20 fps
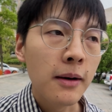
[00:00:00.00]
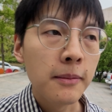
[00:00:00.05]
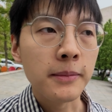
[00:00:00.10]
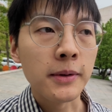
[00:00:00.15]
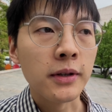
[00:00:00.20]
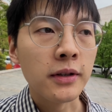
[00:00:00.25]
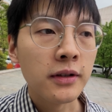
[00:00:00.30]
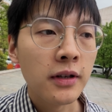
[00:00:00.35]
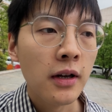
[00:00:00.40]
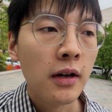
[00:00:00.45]

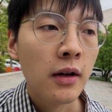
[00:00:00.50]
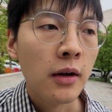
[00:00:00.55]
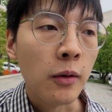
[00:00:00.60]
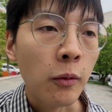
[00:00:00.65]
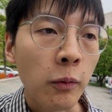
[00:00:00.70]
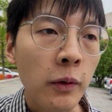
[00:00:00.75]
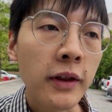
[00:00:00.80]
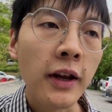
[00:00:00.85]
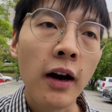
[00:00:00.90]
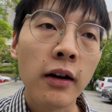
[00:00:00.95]
It's not
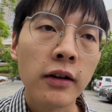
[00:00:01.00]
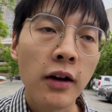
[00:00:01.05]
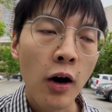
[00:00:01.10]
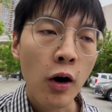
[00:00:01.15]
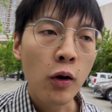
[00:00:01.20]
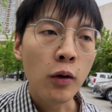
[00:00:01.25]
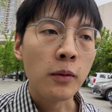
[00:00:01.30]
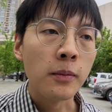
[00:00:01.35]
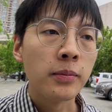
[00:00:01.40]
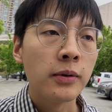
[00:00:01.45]
perfect,
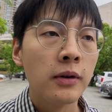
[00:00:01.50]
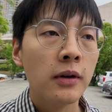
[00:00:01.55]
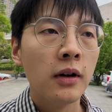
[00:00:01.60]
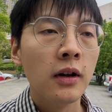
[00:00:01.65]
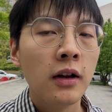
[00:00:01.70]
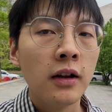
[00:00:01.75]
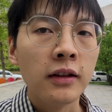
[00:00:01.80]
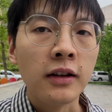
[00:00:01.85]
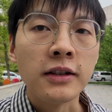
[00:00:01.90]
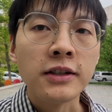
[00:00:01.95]
but I don't
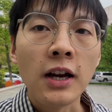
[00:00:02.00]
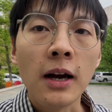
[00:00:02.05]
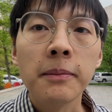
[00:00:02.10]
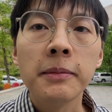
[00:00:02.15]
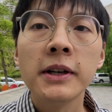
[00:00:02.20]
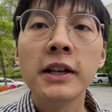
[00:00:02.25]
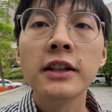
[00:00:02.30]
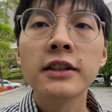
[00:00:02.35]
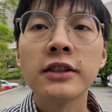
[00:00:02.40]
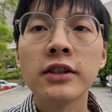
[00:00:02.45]
care.
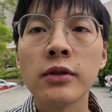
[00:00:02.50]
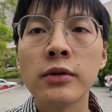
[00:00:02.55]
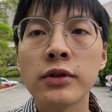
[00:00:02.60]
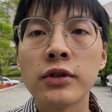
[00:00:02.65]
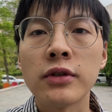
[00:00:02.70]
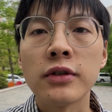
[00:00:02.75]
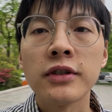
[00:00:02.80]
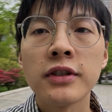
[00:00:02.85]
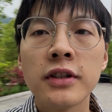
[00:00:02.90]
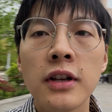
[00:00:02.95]
I don't care
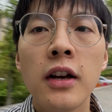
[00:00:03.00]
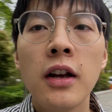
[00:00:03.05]
if my